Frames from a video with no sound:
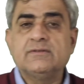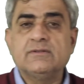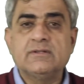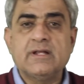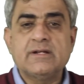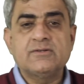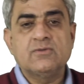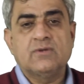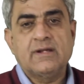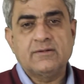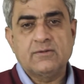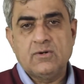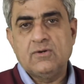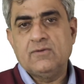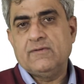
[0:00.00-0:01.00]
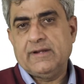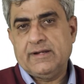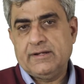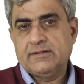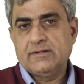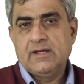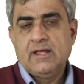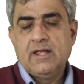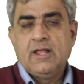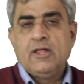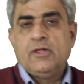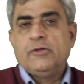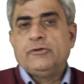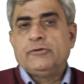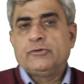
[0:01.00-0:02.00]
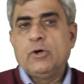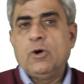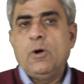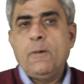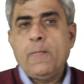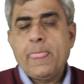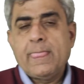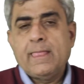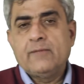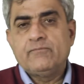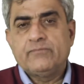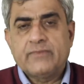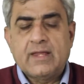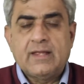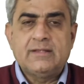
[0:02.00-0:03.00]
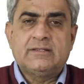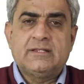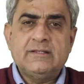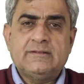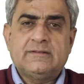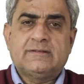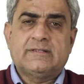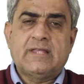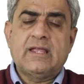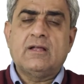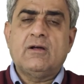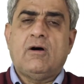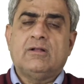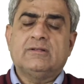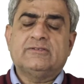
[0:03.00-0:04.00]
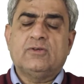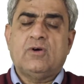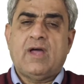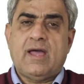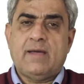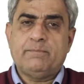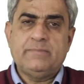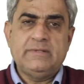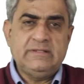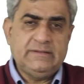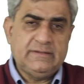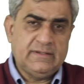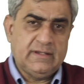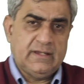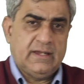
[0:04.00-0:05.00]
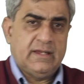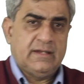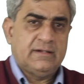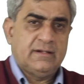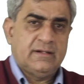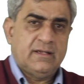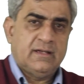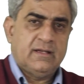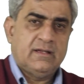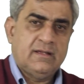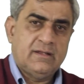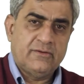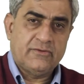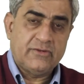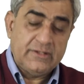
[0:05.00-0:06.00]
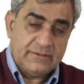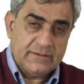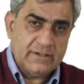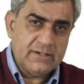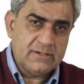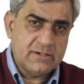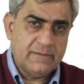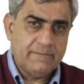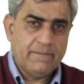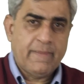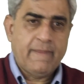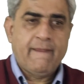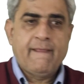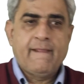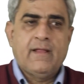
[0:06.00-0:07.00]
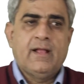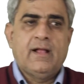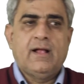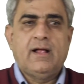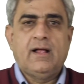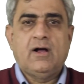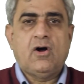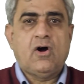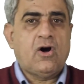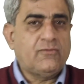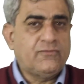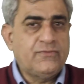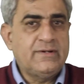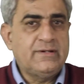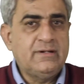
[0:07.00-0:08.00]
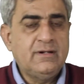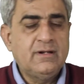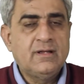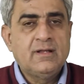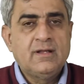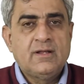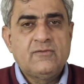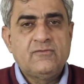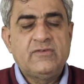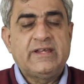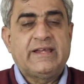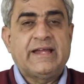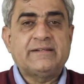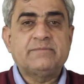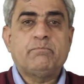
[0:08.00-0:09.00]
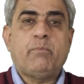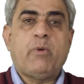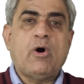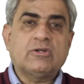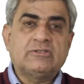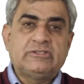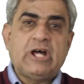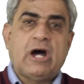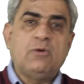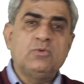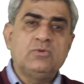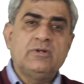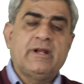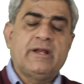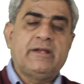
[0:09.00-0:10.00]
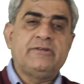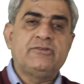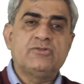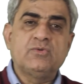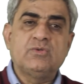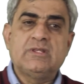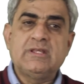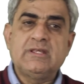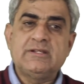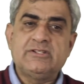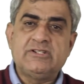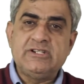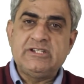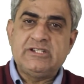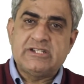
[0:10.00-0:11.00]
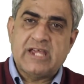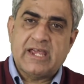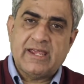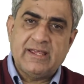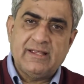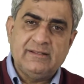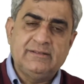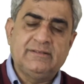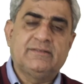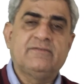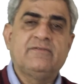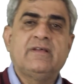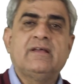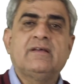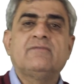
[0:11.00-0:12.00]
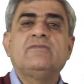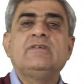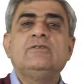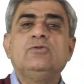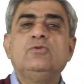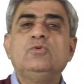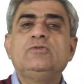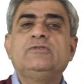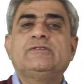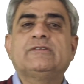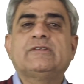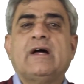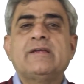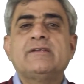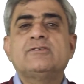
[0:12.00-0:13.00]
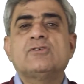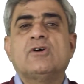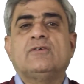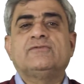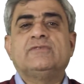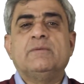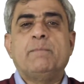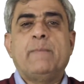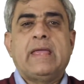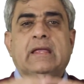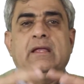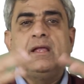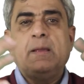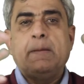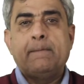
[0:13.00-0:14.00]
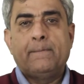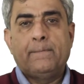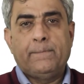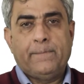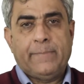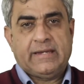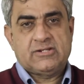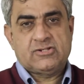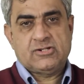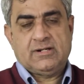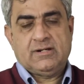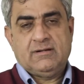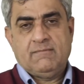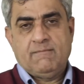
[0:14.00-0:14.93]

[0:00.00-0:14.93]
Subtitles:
so that you can go over it. So this thing also happens in research. Often we get bogged down into the details where we lose sight of the big picture.